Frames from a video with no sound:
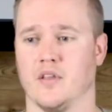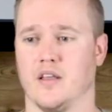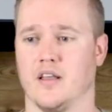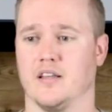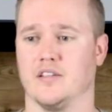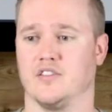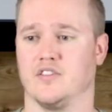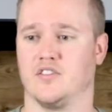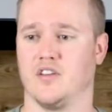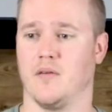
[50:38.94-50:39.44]

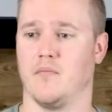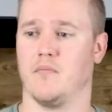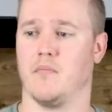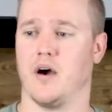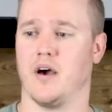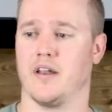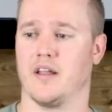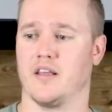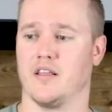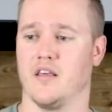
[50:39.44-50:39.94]
is
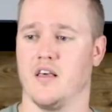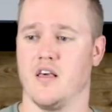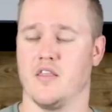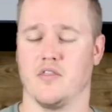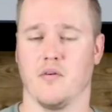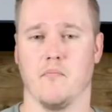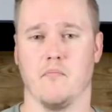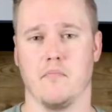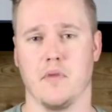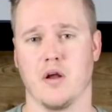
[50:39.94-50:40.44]
somebody,
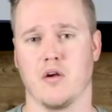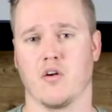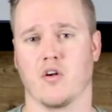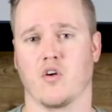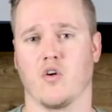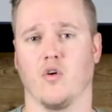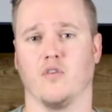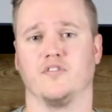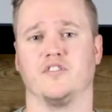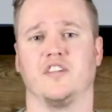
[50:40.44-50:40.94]
the
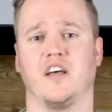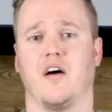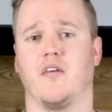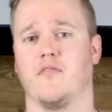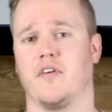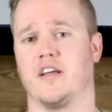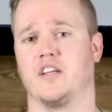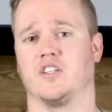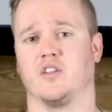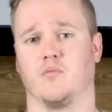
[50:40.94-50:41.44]
miracle of
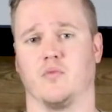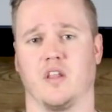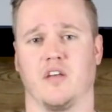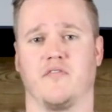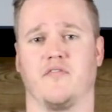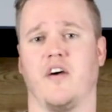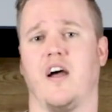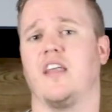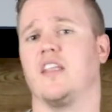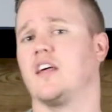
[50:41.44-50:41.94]
salvation. When they
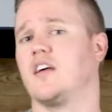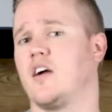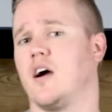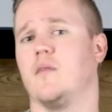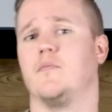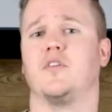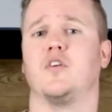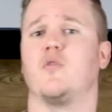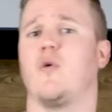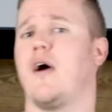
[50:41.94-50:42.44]
finally
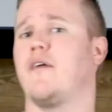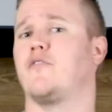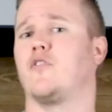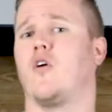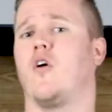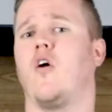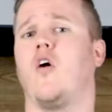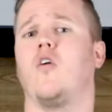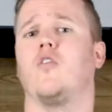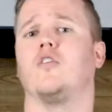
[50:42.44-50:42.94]
come to you
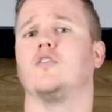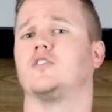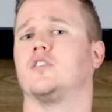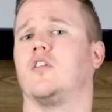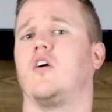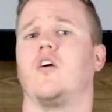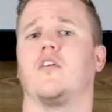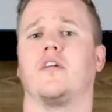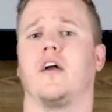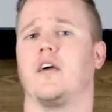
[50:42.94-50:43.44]
after all those
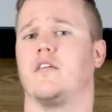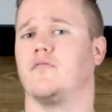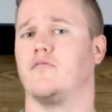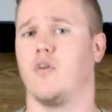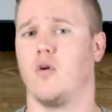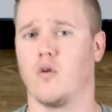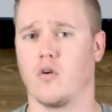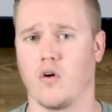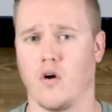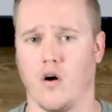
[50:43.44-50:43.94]
long night
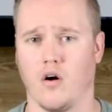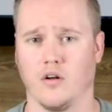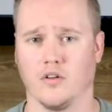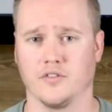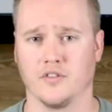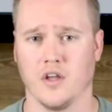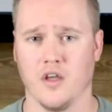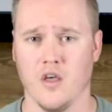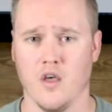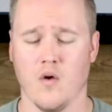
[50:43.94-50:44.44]
phone
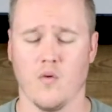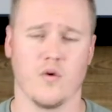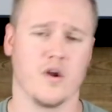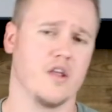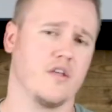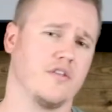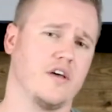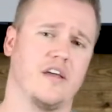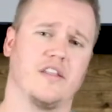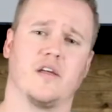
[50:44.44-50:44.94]
calls where
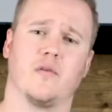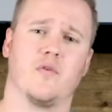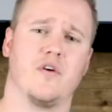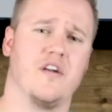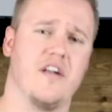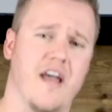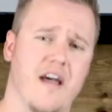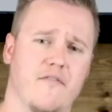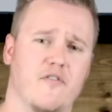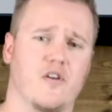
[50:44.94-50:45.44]
you thought they were
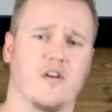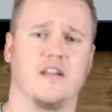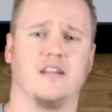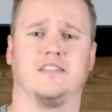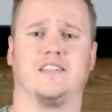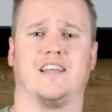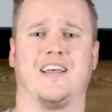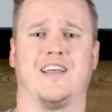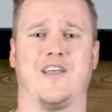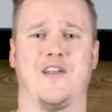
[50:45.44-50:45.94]
never going
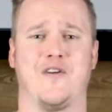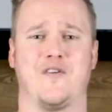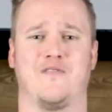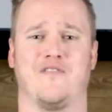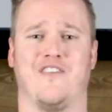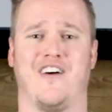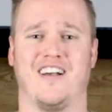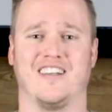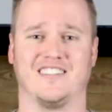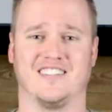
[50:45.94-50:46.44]
to take your
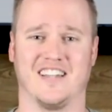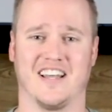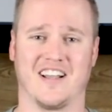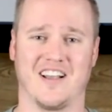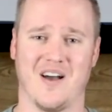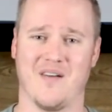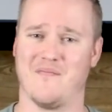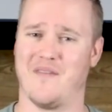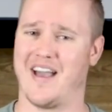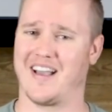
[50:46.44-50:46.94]
advice, and they
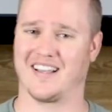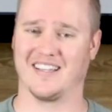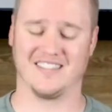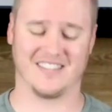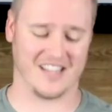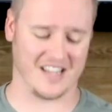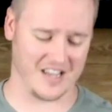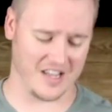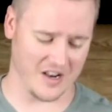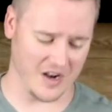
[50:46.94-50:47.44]
come back and
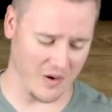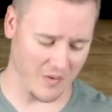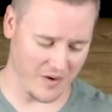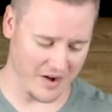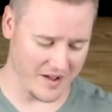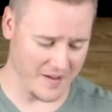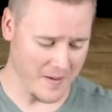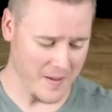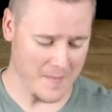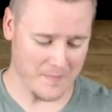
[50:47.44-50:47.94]
say, "You know
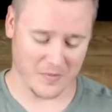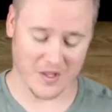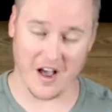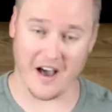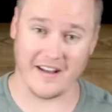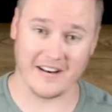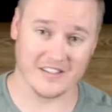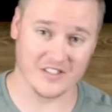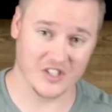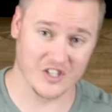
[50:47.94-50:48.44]
what?
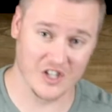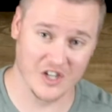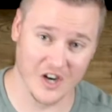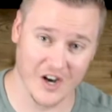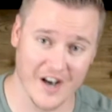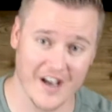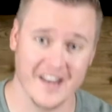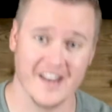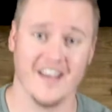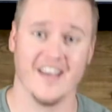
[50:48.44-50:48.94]
God is
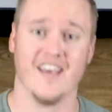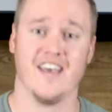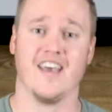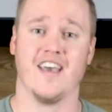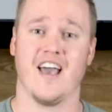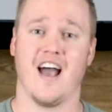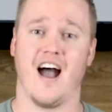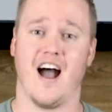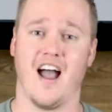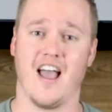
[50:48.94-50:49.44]
good.
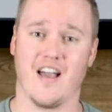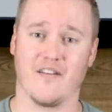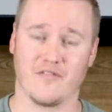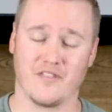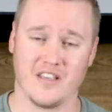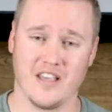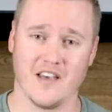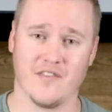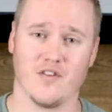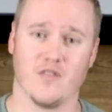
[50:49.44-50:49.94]
I
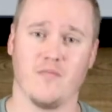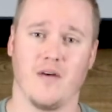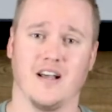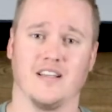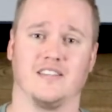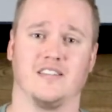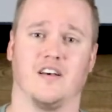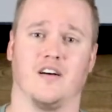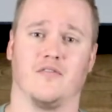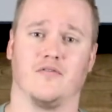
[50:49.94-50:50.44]
have given
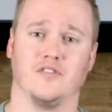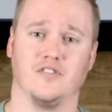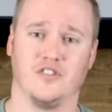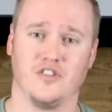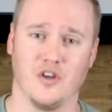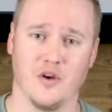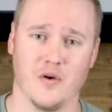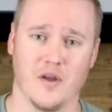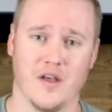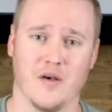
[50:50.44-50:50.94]
myself
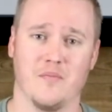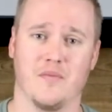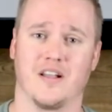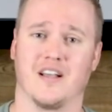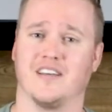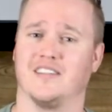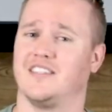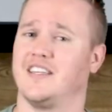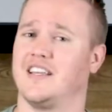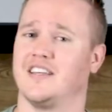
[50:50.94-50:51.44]
unto him
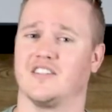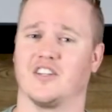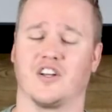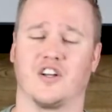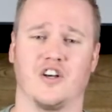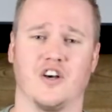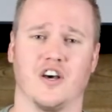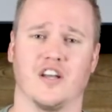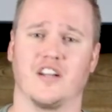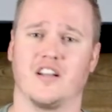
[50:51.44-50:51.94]
because he is a
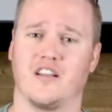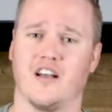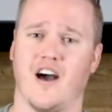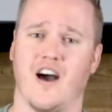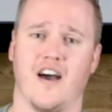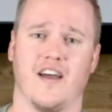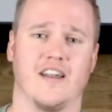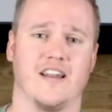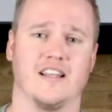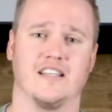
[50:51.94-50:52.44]
good
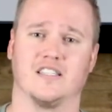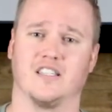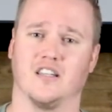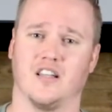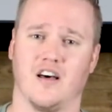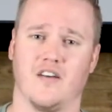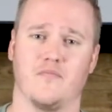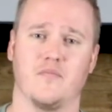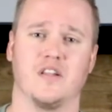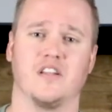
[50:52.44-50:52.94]
God and he has
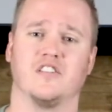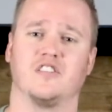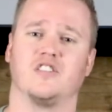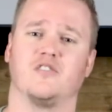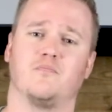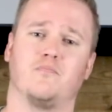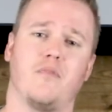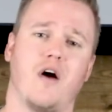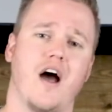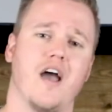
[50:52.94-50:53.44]
loved me
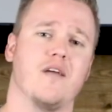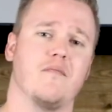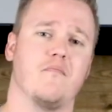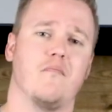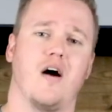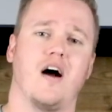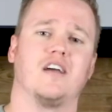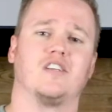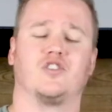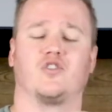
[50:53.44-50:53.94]
despite
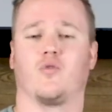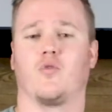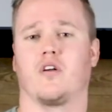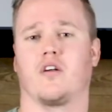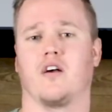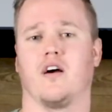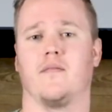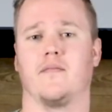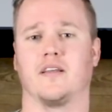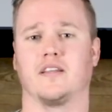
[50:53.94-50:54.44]
my
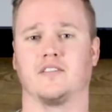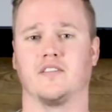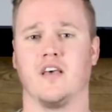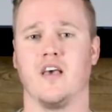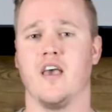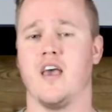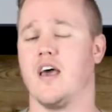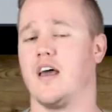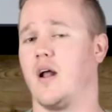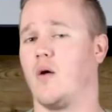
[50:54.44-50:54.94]
shortcomings.
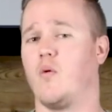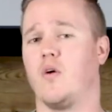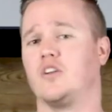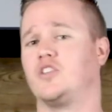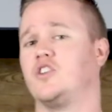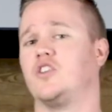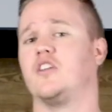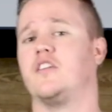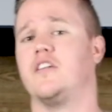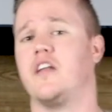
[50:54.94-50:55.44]
And I
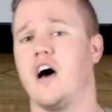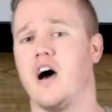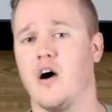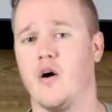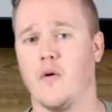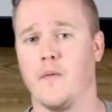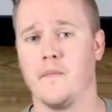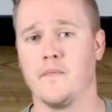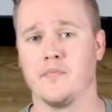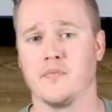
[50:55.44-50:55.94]
want you to
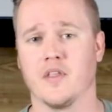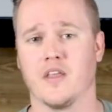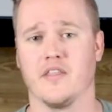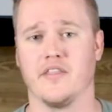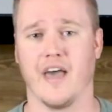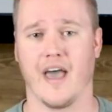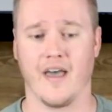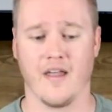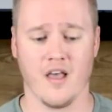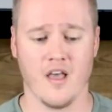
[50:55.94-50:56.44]
know
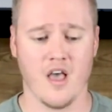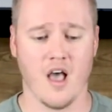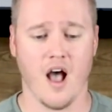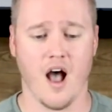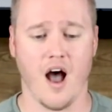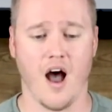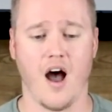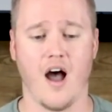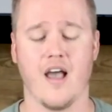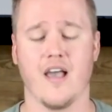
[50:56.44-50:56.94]
that
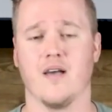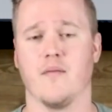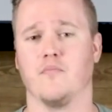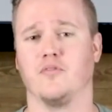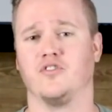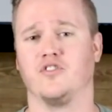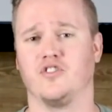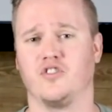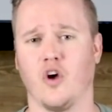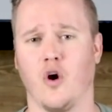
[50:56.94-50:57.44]
I am
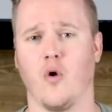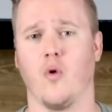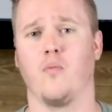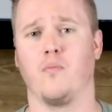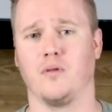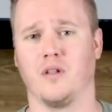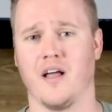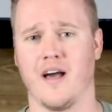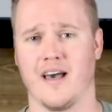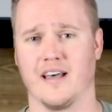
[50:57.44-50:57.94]
so
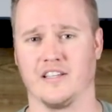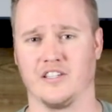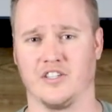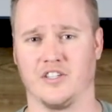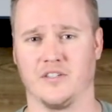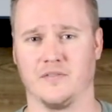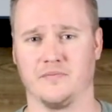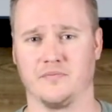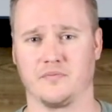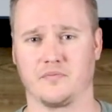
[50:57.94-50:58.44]

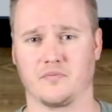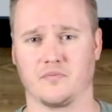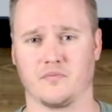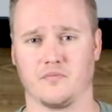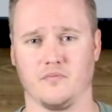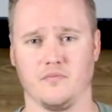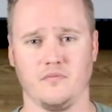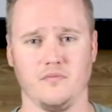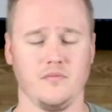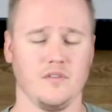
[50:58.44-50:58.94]
blessed
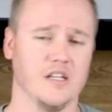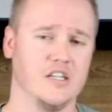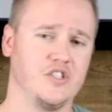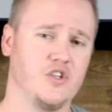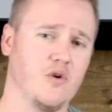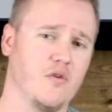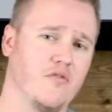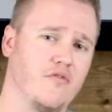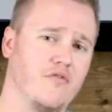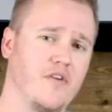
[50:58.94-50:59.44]

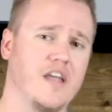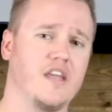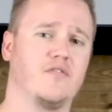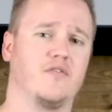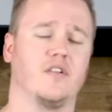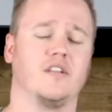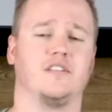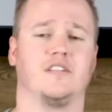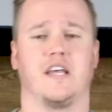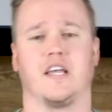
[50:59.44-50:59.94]
that you have
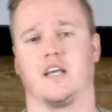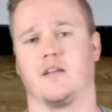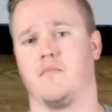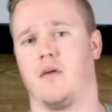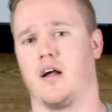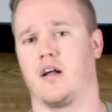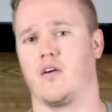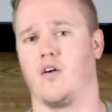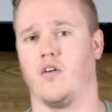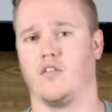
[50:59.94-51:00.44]
faithfully taken
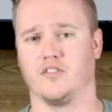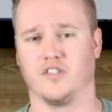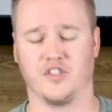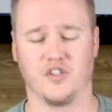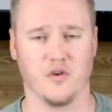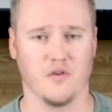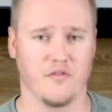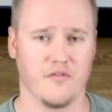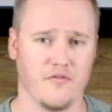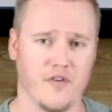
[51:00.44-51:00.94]
my calls,
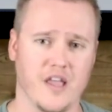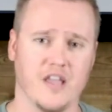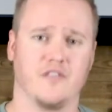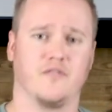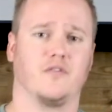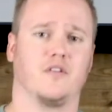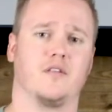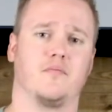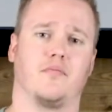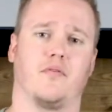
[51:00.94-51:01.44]
that you have
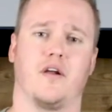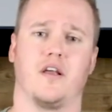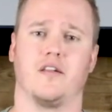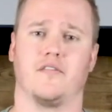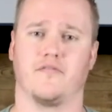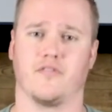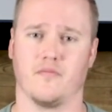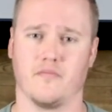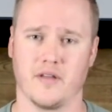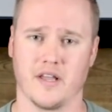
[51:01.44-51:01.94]
faithfully
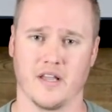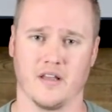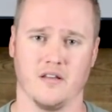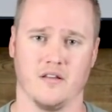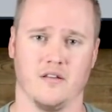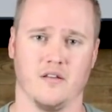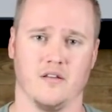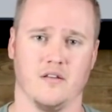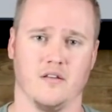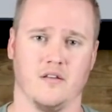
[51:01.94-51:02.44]
prayed for me,
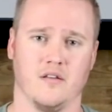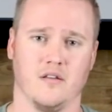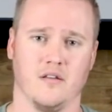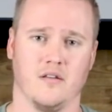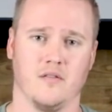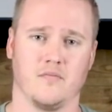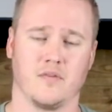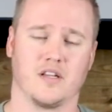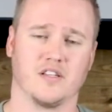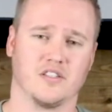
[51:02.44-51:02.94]

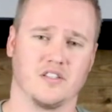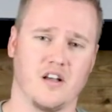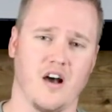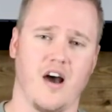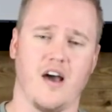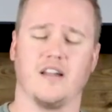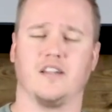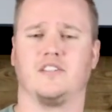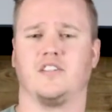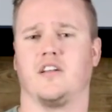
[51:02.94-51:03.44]
because
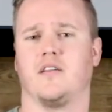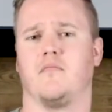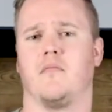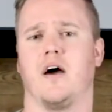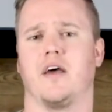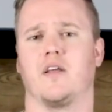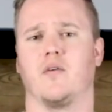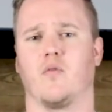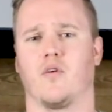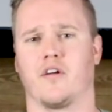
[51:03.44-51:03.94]
God has done a
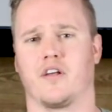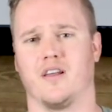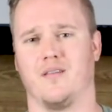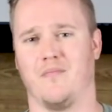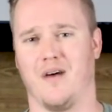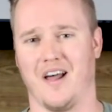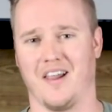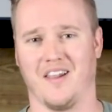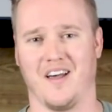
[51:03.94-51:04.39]
mighty work in my